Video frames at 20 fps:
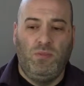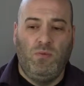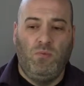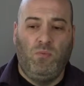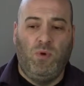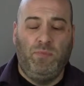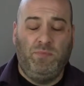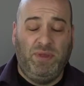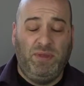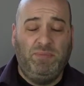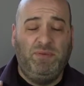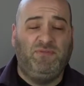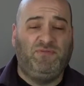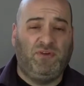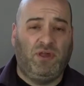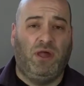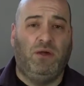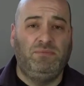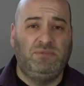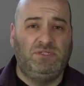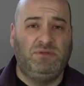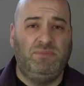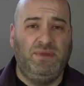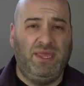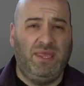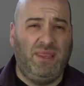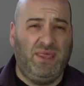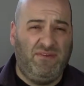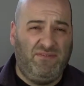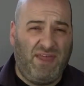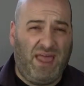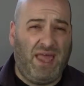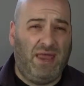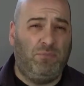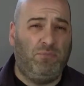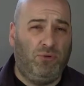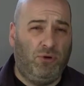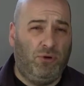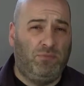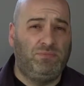when people have come to me and they've
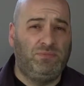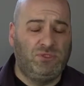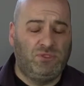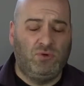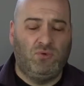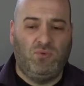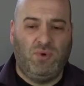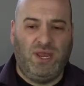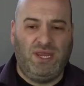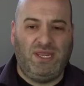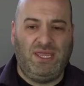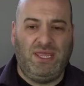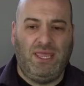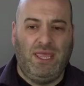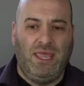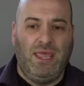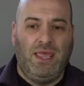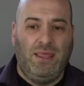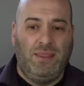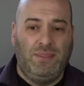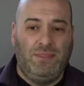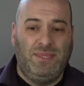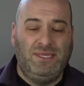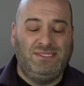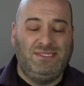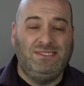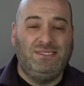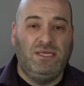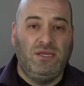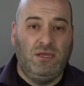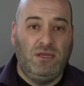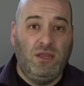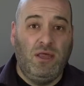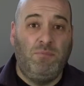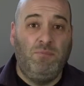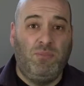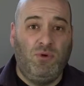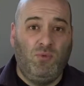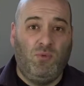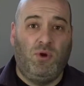had problems already, this is the
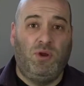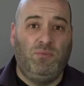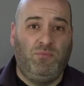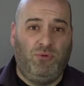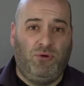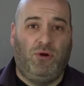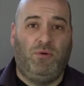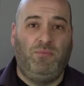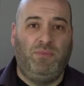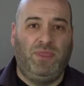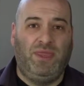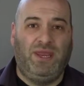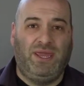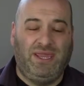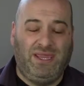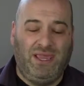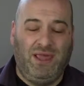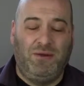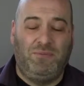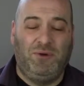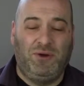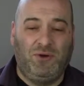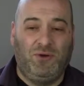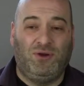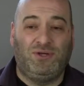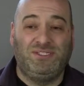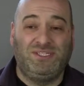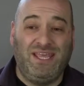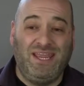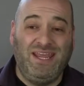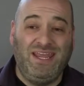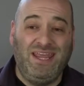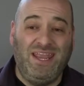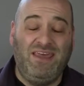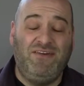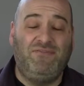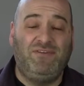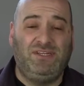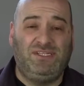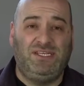number one problem that I come across. They
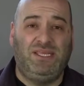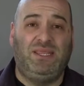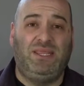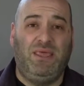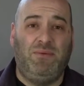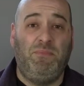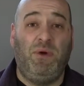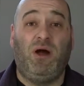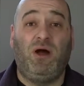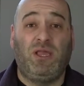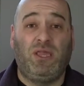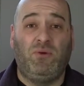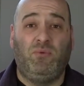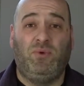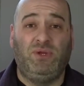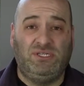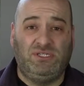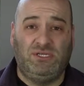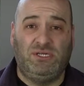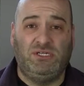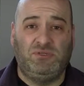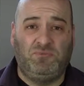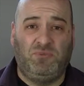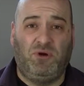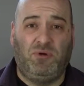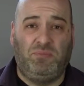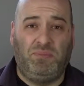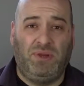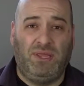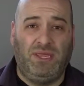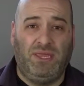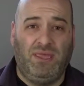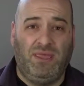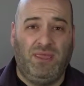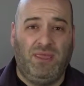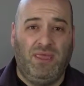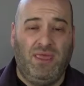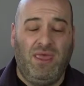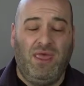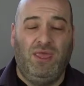never did their market research properly.
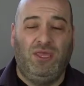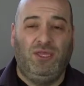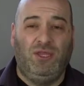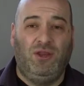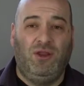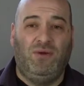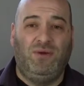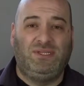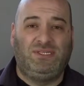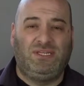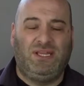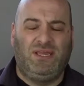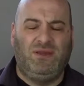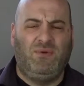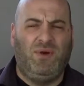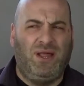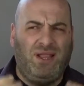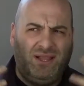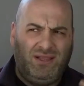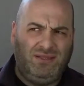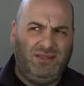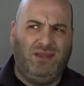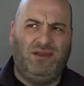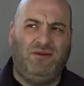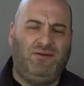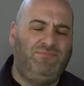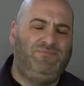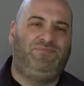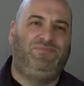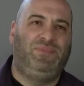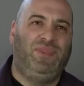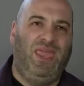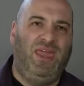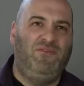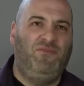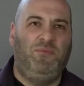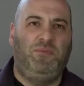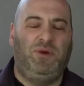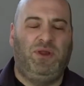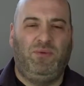It's like,
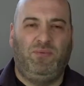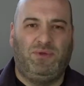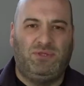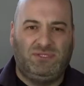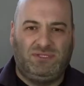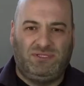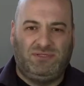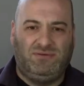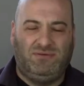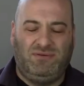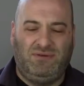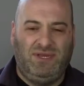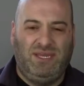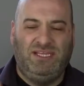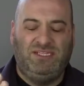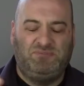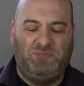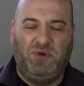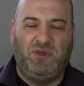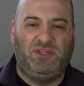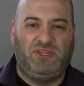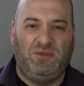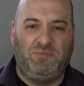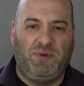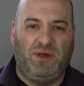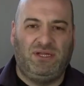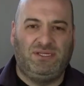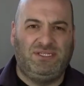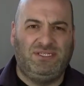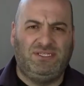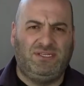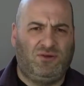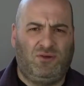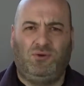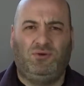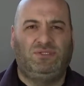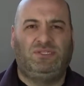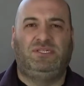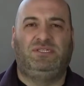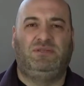everybody needs birthday parties. Of
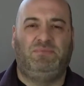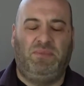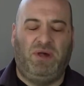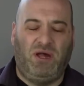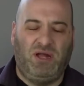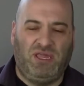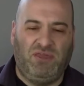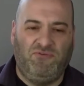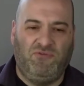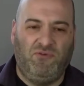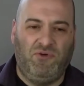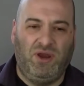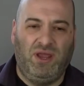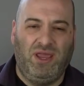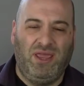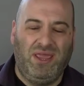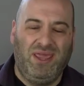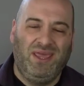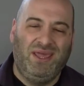course there's a market for it.